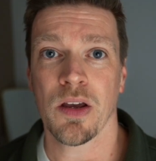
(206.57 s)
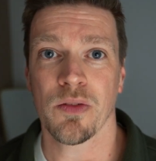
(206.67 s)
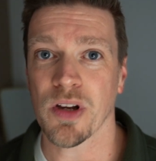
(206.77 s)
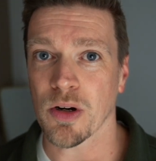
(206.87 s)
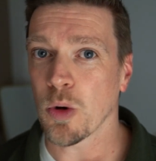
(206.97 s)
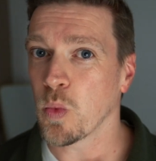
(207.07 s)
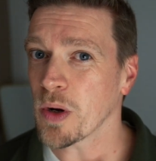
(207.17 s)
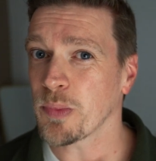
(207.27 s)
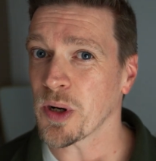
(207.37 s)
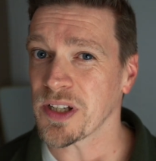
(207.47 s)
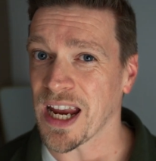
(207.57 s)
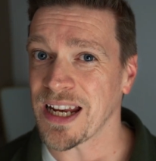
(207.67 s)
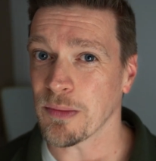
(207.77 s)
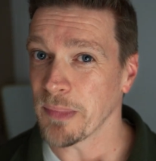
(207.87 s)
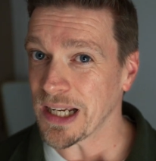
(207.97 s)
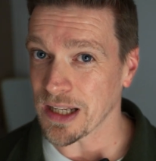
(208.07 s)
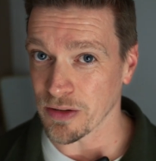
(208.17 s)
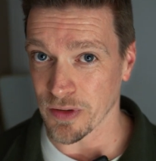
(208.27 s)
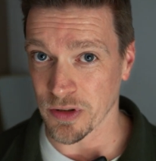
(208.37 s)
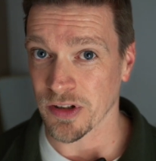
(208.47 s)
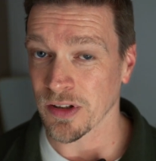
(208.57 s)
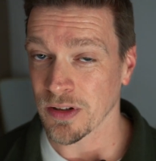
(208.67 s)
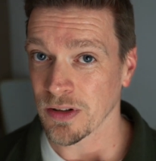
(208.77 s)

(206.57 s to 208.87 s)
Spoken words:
There are 1.8 million of us,